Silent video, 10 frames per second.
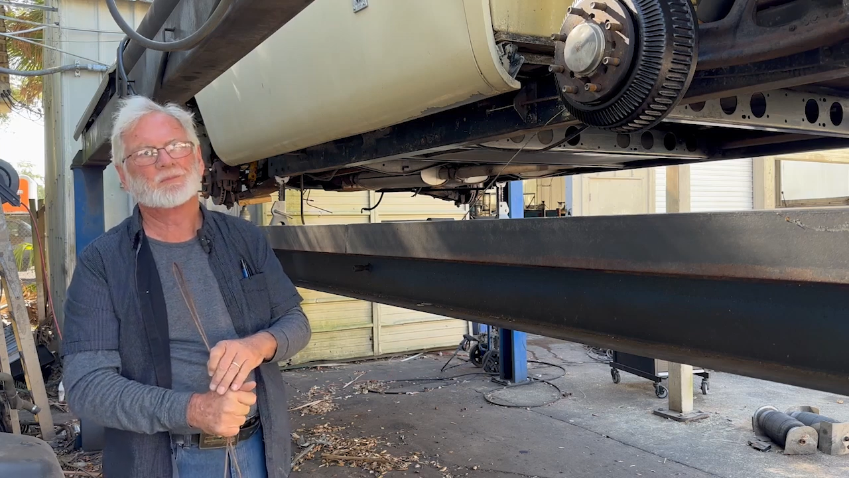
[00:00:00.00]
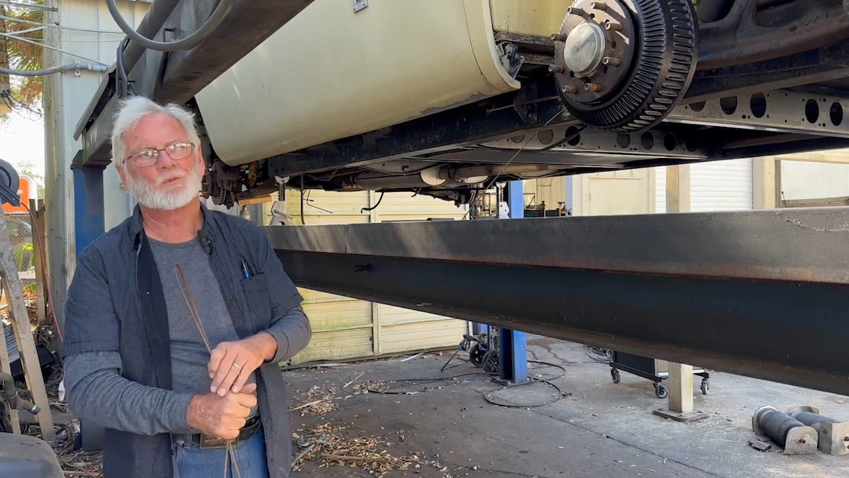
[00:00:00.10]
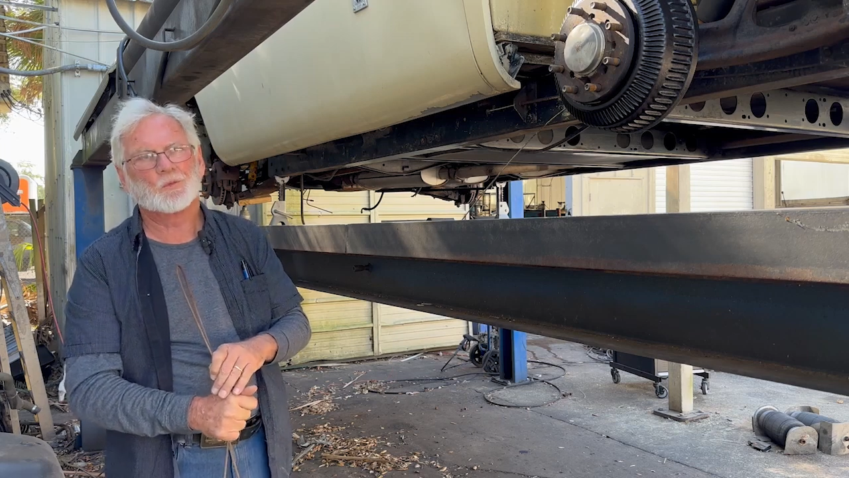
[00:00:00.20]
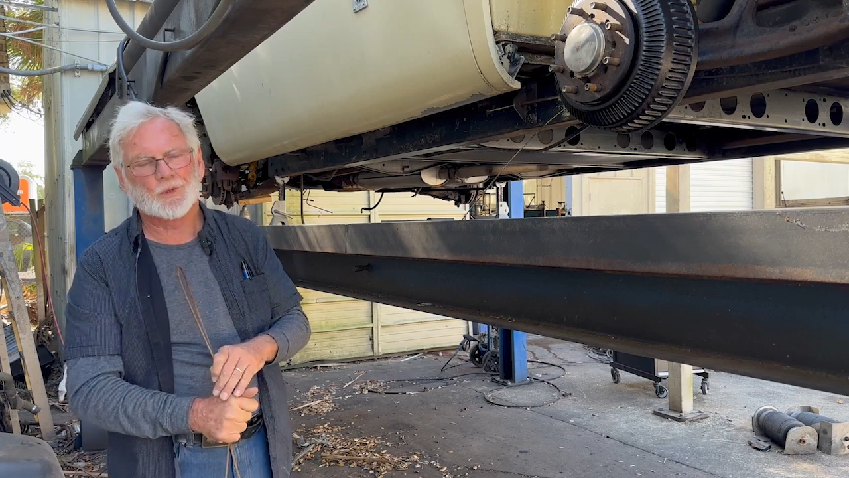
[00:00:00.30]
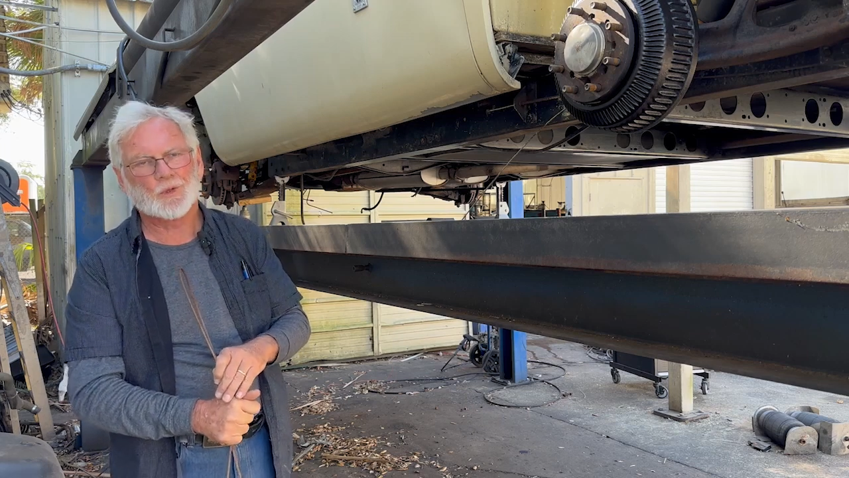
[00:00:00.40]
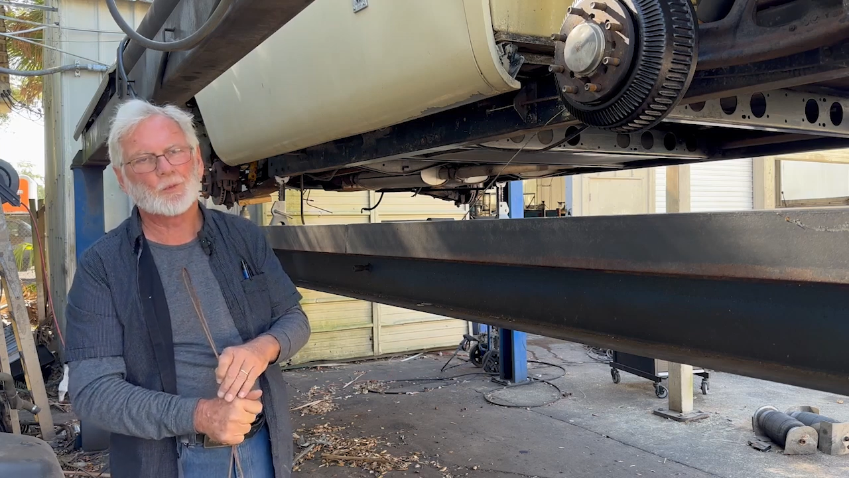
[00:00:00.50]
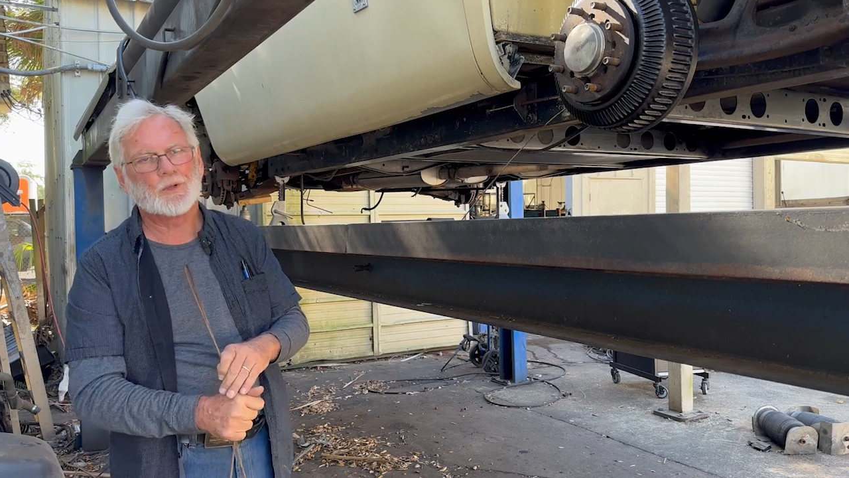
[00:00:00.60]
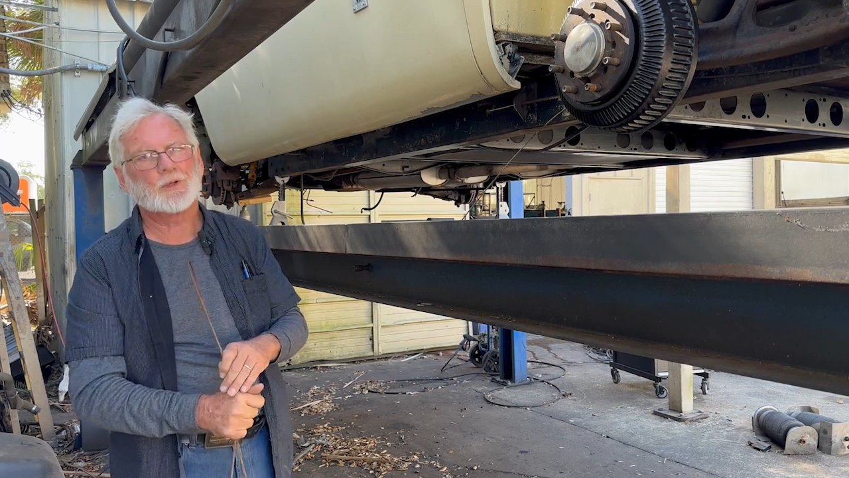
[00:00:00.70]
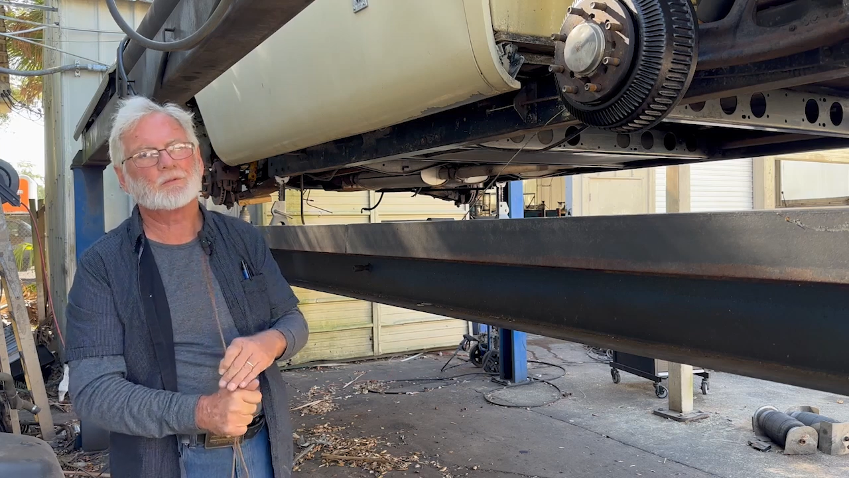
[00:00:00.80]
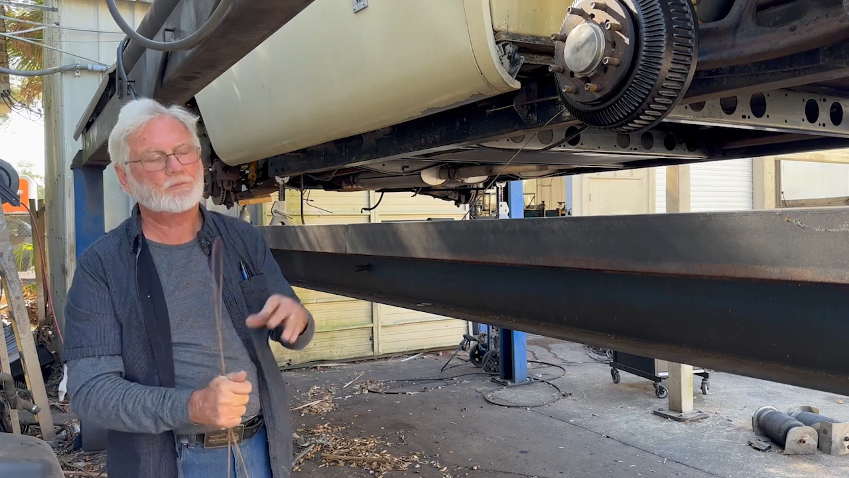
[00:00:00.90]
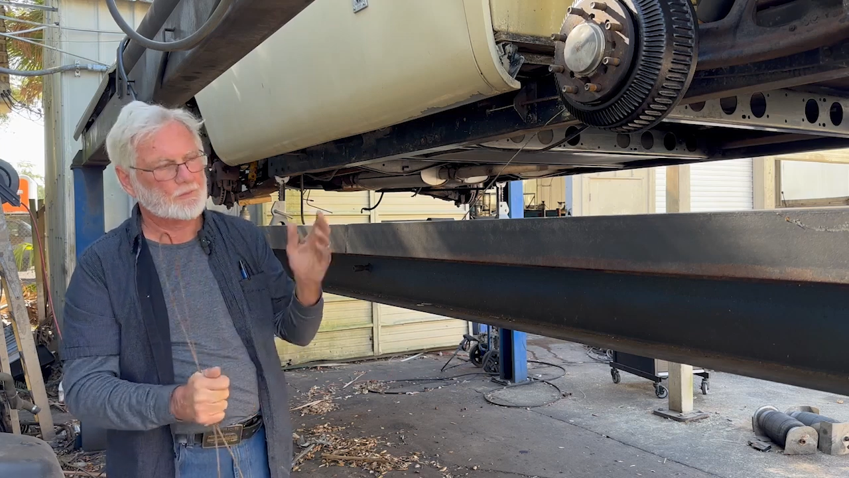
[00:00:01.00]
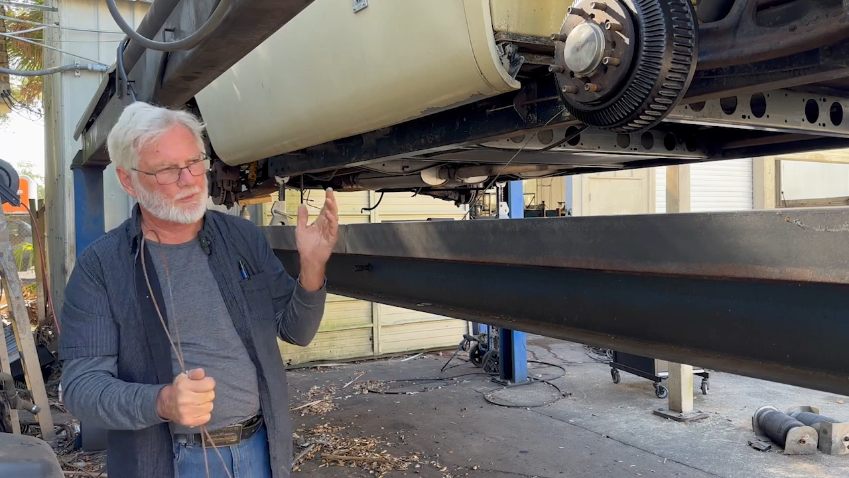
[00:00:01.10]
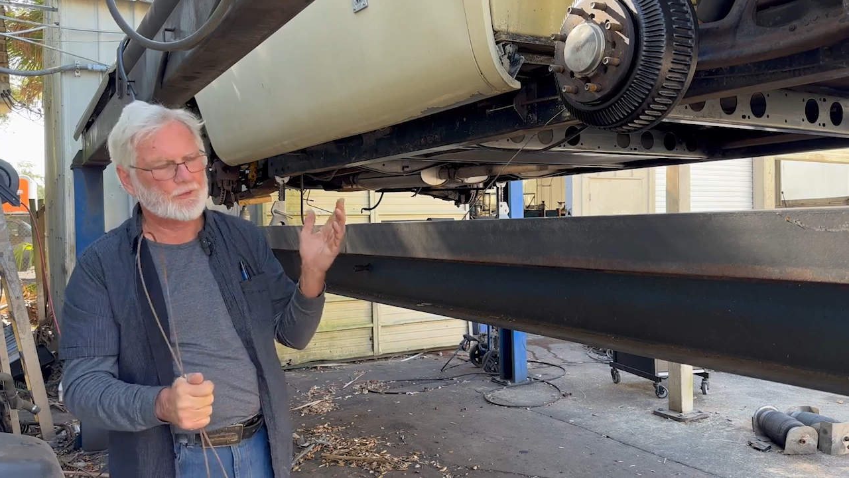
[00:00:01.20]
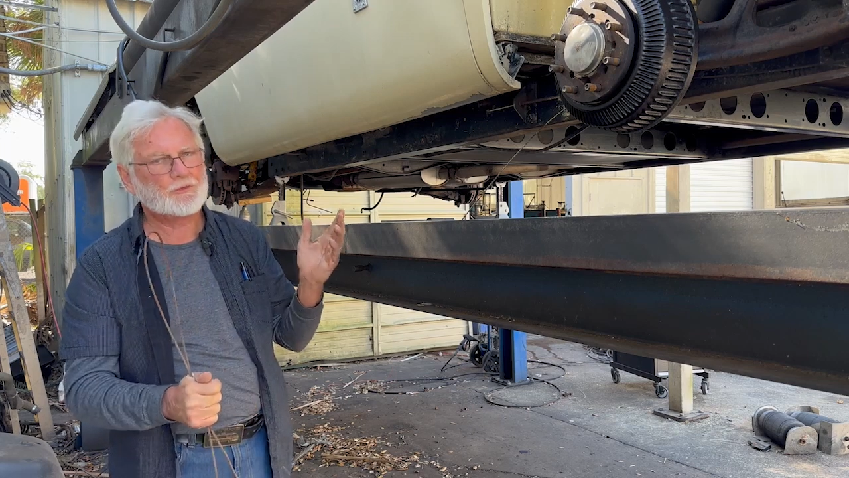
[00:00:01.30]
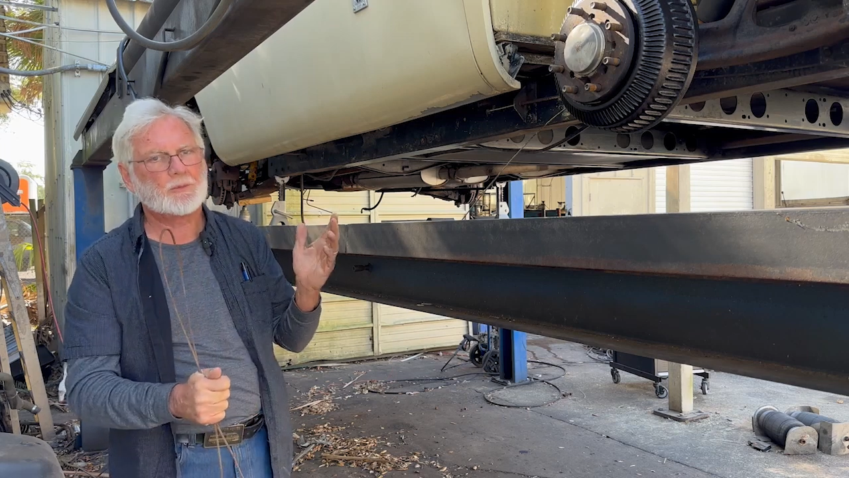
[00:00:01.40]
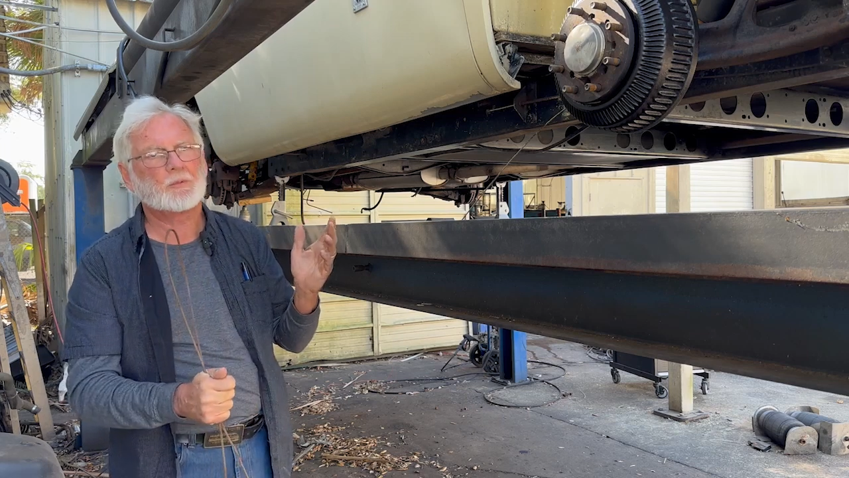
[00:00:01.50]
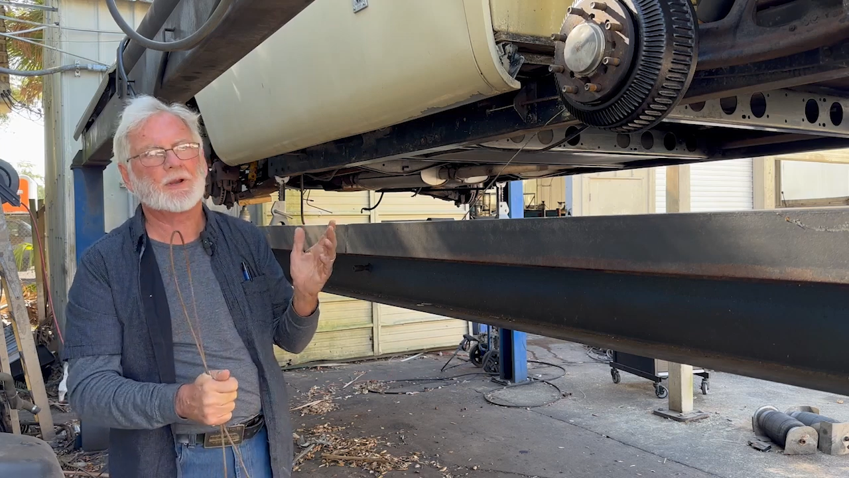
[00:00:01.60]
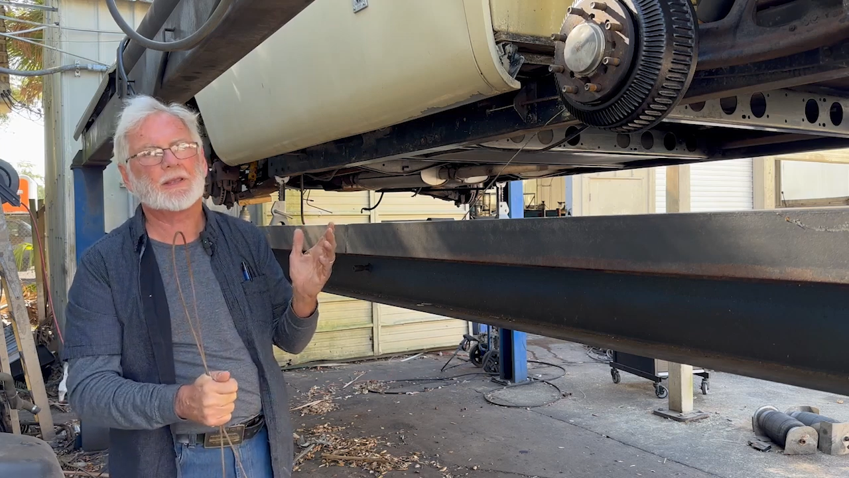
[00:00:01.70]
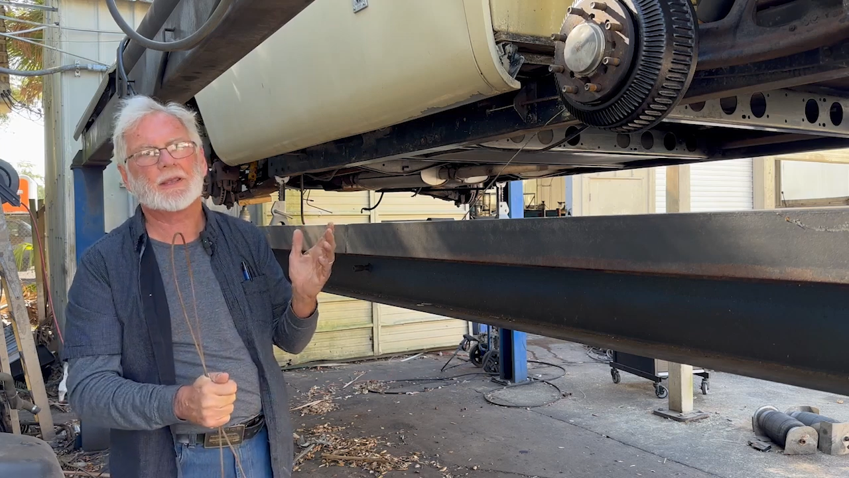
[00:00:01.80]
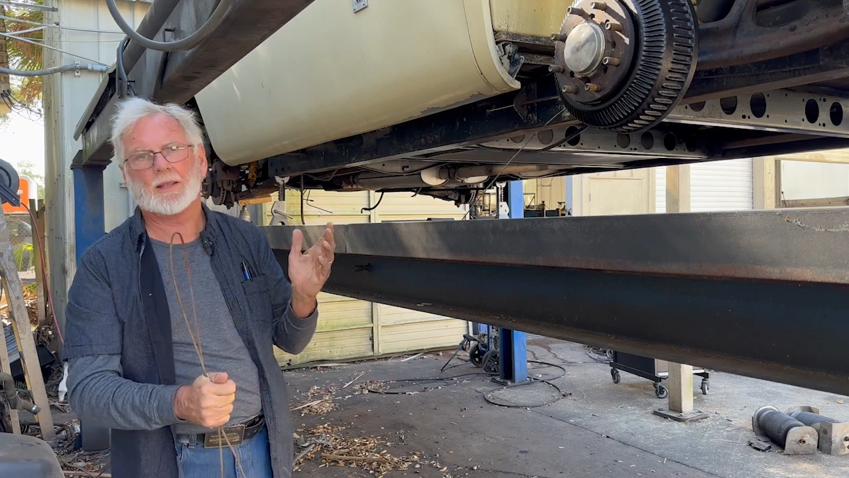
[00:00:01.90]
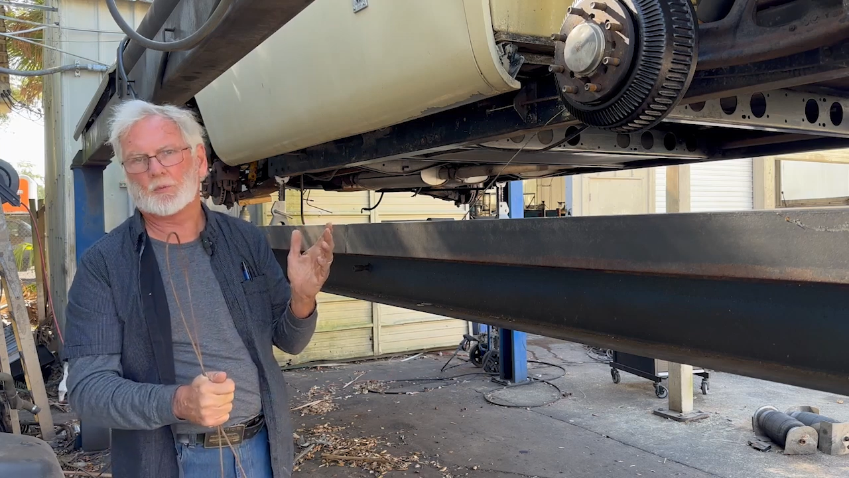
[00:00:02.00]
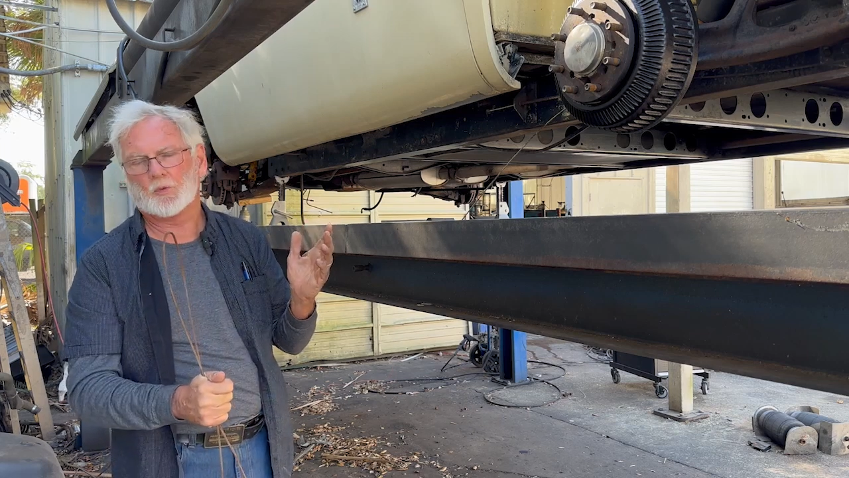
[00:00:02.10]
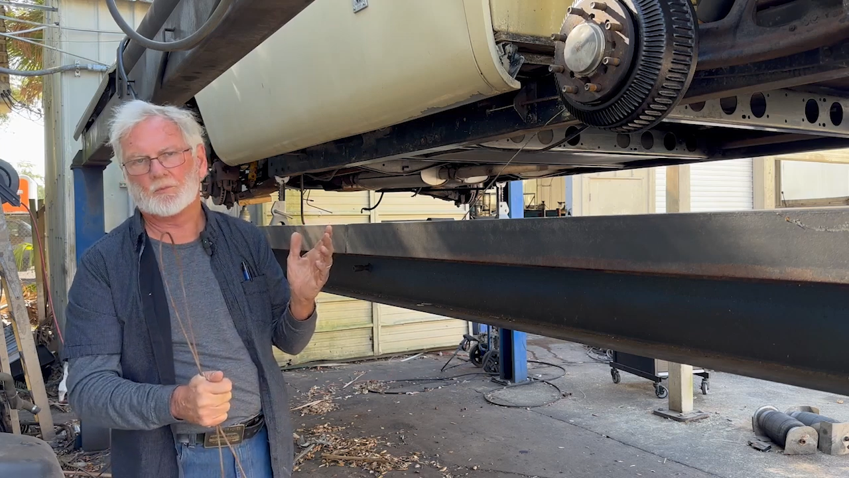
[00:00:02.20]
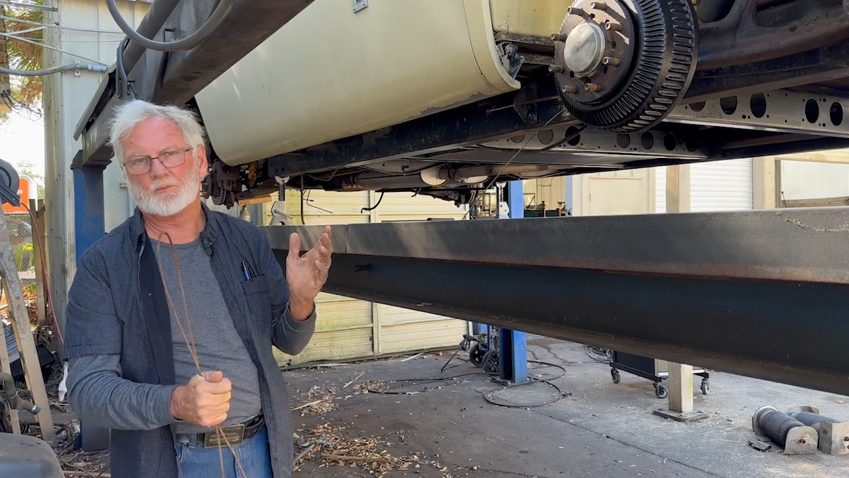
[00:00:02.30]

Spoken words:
rear wheel emergency brake cable.